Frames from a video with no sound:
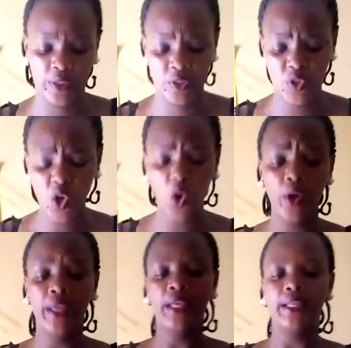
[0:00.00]
So,
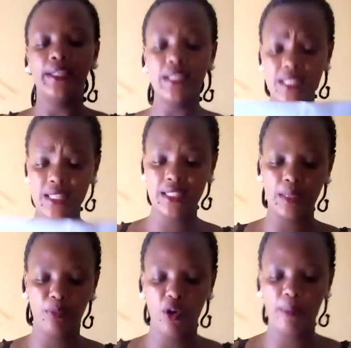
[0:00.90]
this is the
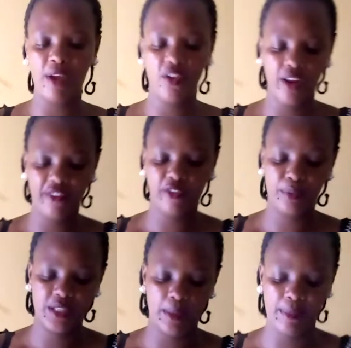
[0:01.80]
poem by Ralph
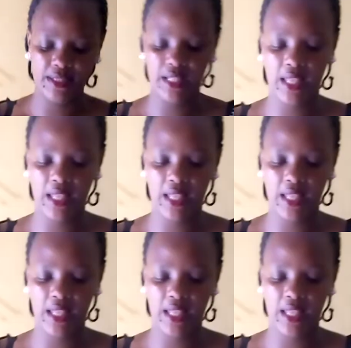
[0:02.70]
Rutamazire.